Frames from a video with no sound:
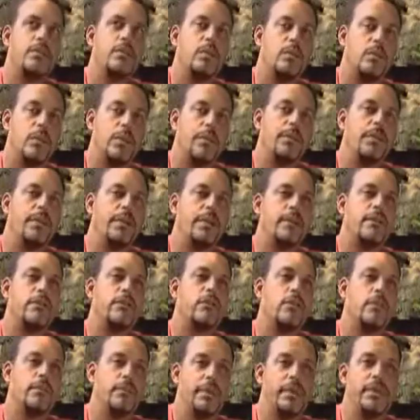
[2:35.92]
that we're playing
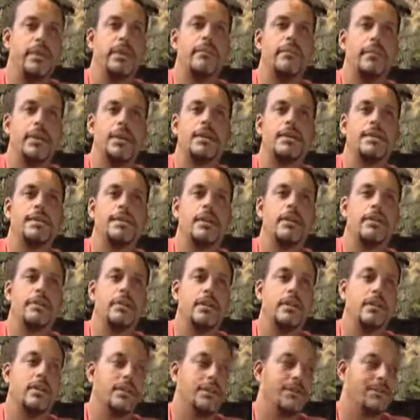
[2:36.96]
for $1 million out
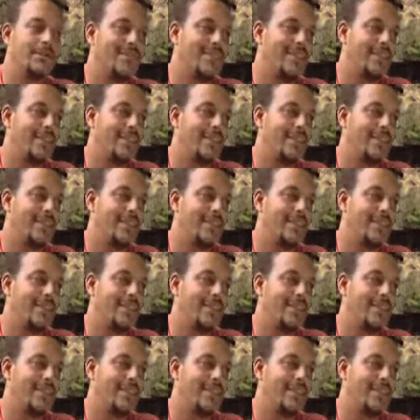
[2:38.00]
here,